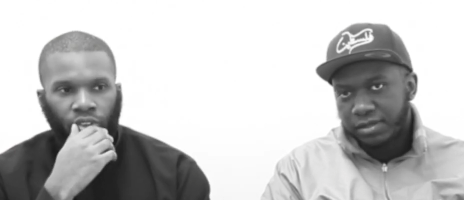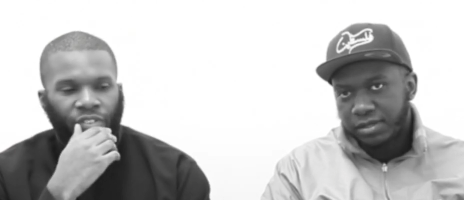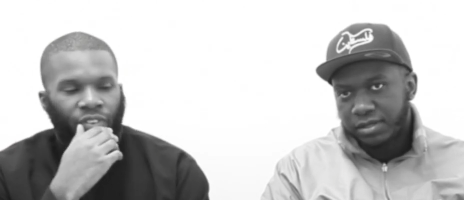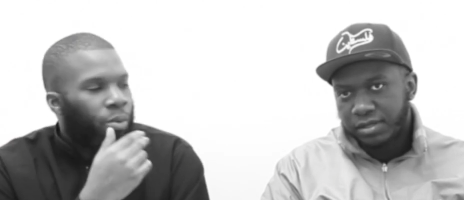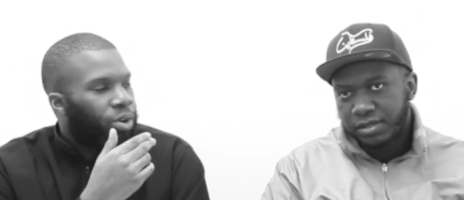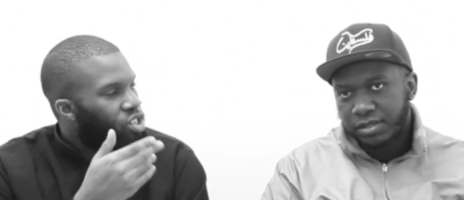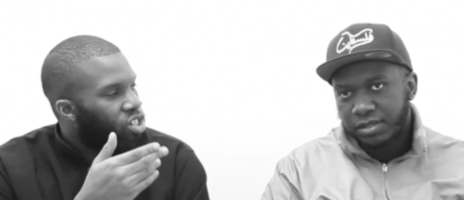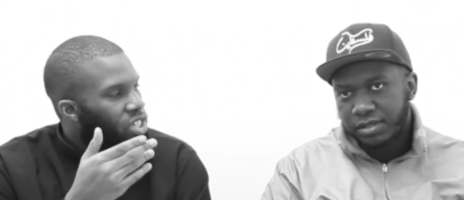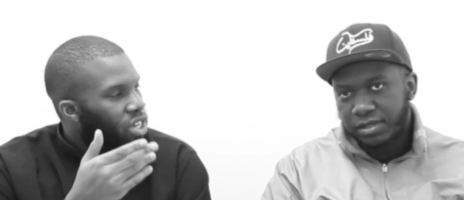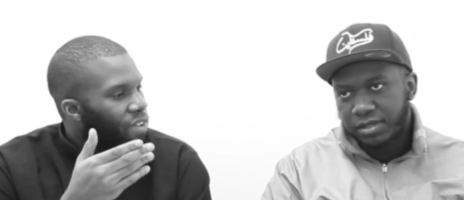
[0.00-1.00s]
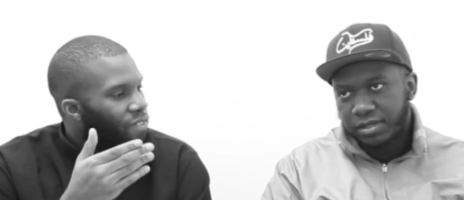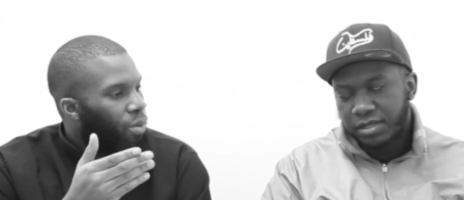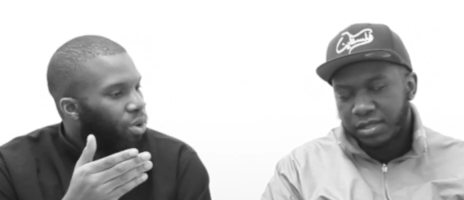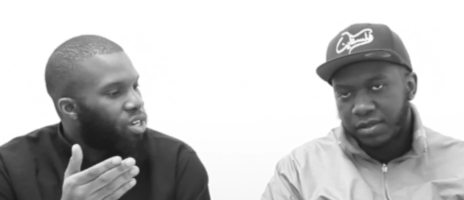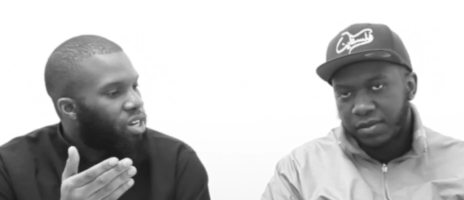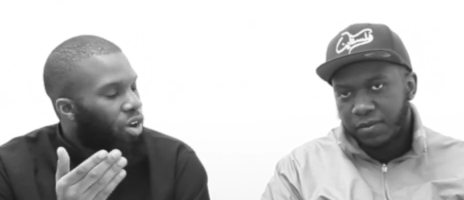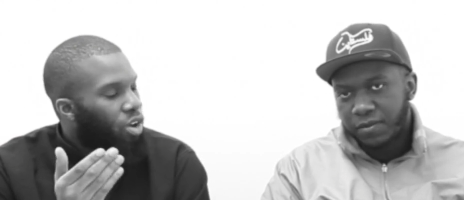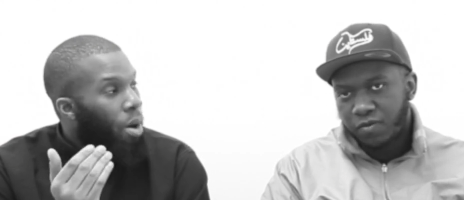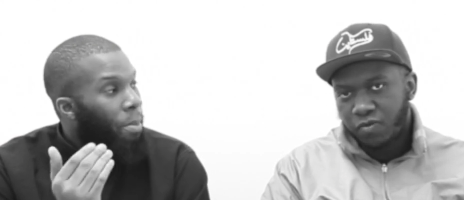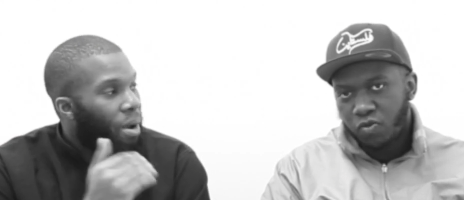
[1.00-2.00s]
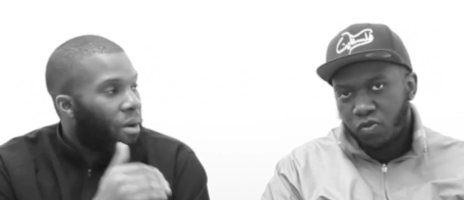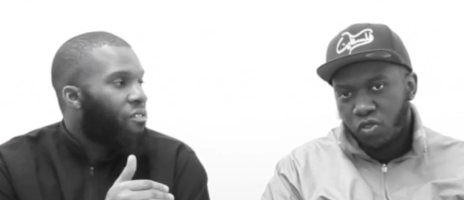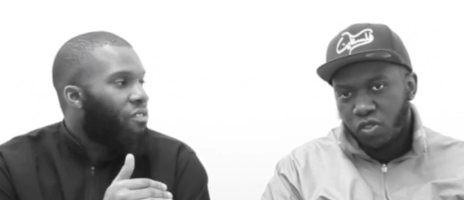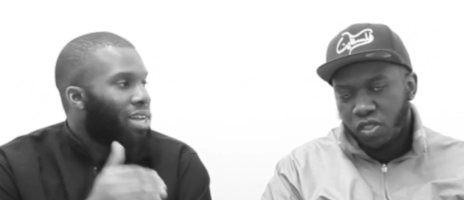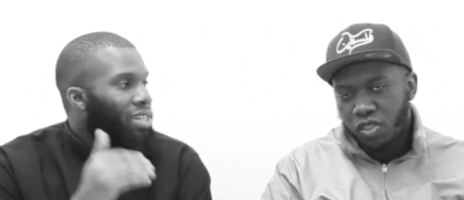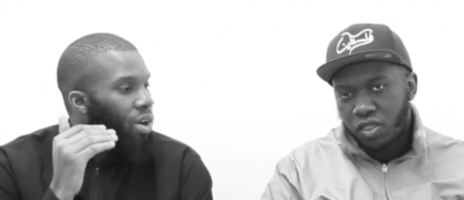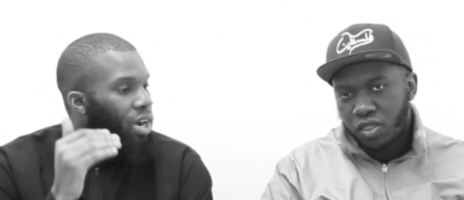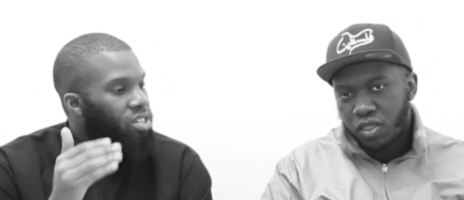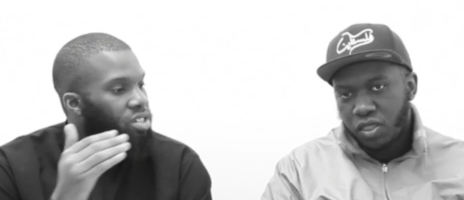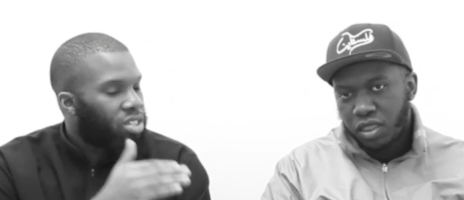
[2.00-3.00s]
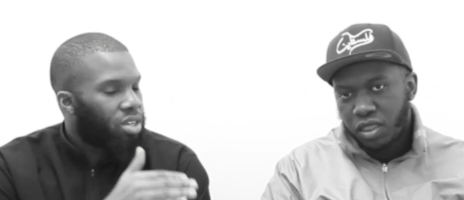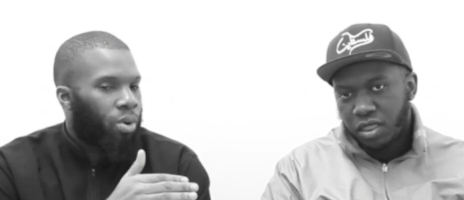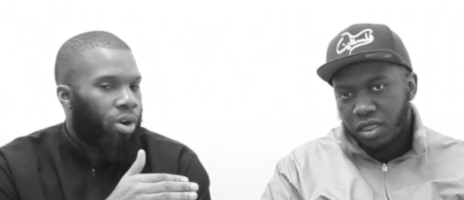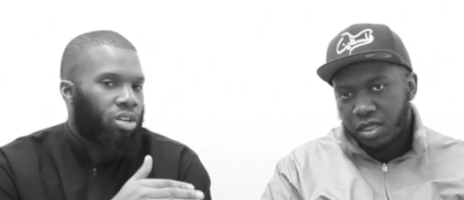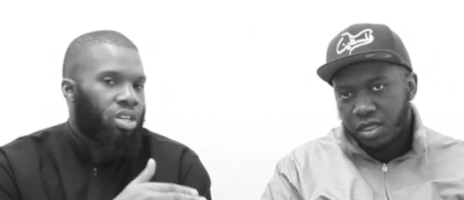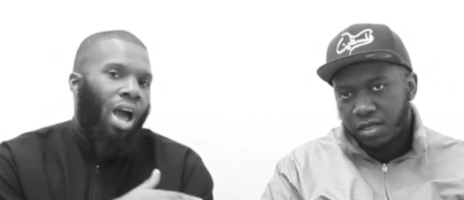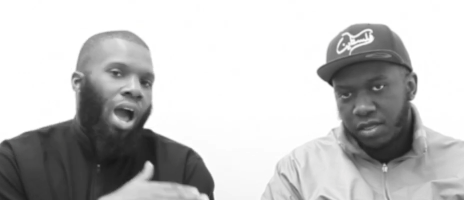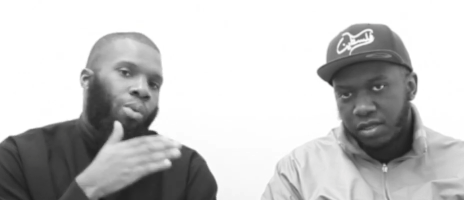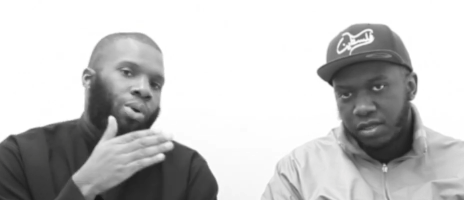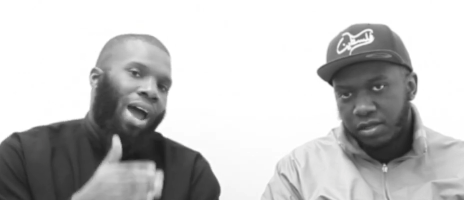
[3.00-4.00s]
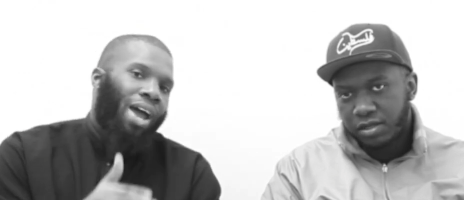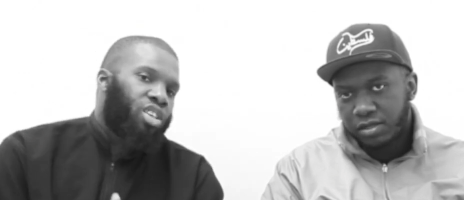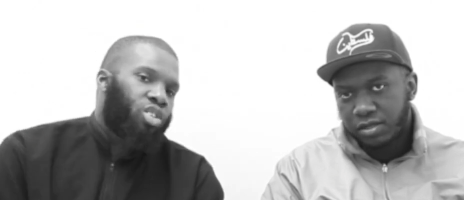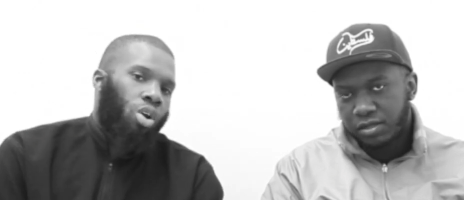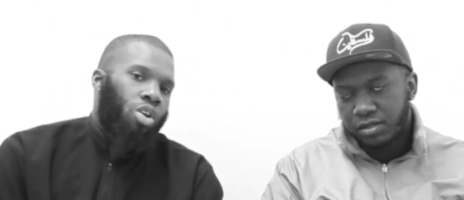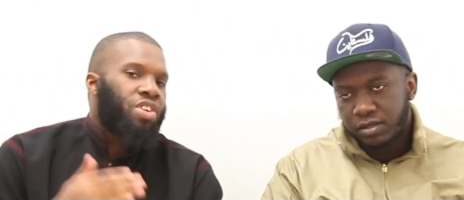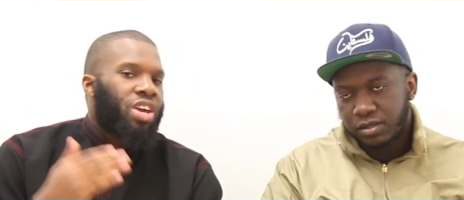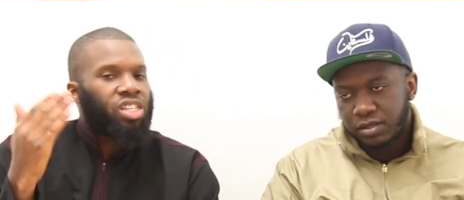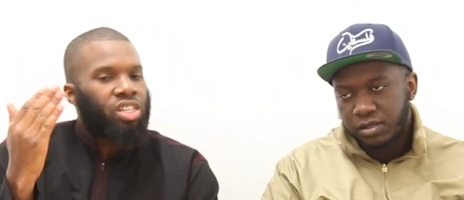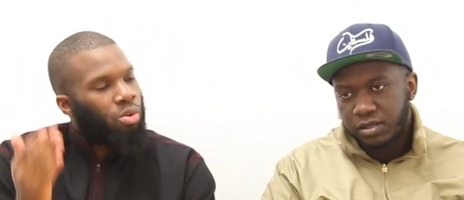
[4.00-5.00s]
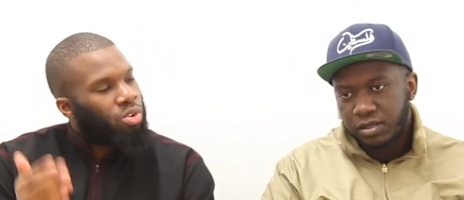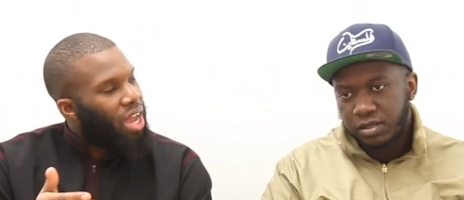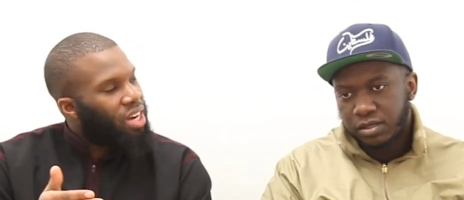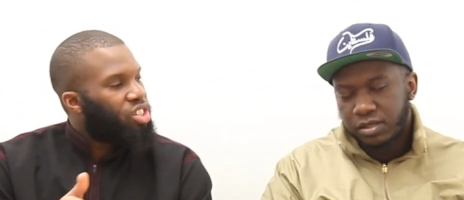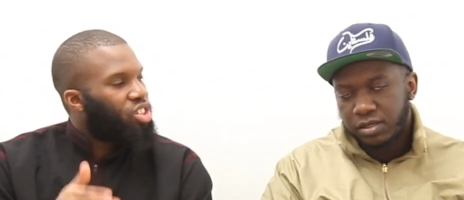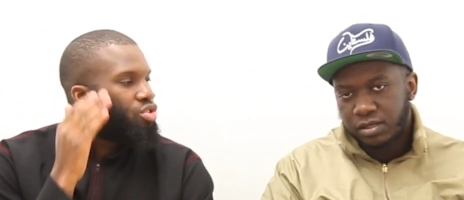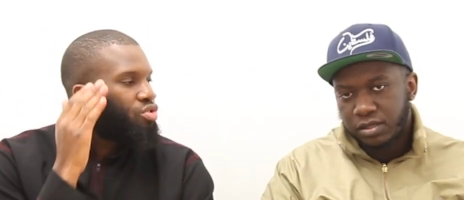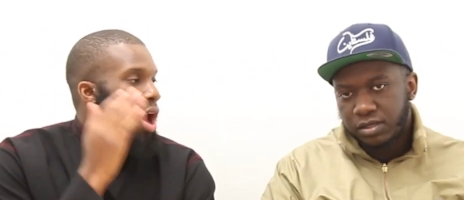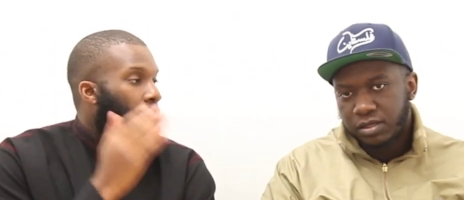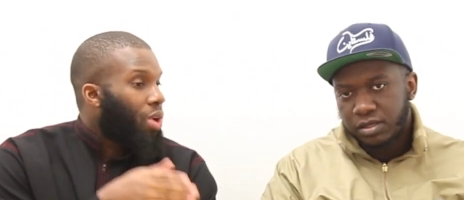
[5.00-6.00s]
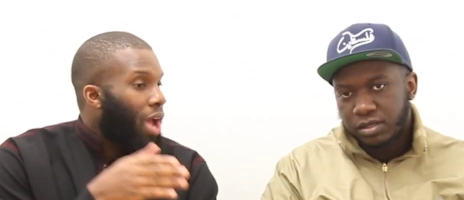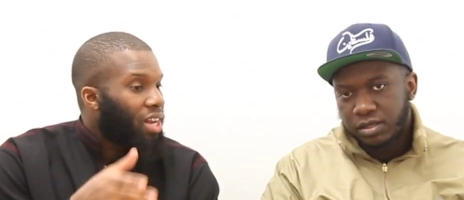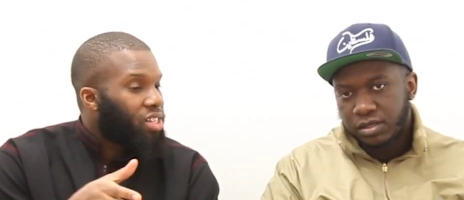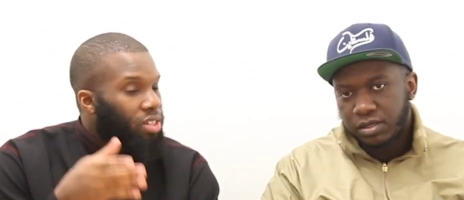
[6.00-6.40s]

Speaker 1: If I would have just, if I would have got better advice or listened to someone else, I would have had this qualification, I would have had this degree, I would have had